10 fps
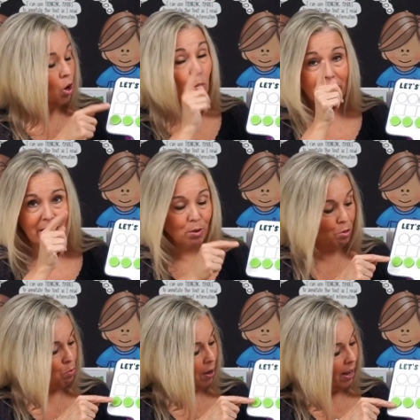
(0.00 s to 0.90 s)
We hear
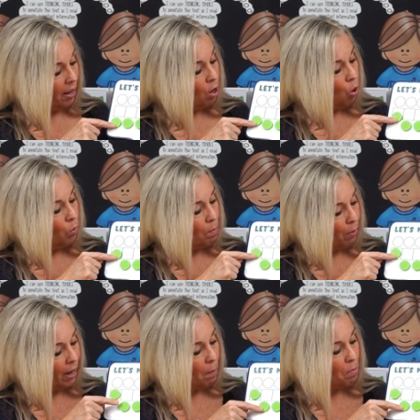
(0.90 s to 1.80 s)
3. We
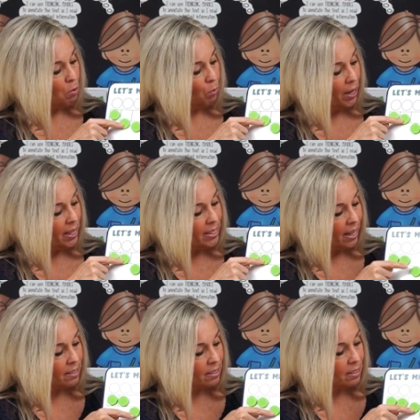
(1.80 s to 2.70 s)
bring up 3
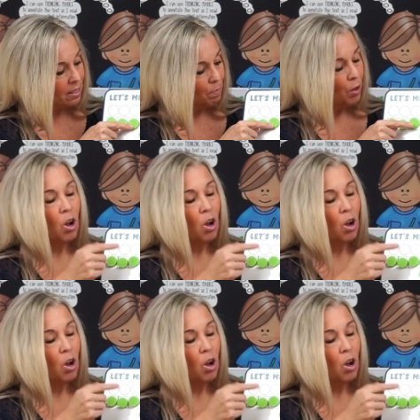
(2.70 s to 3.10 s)
discs.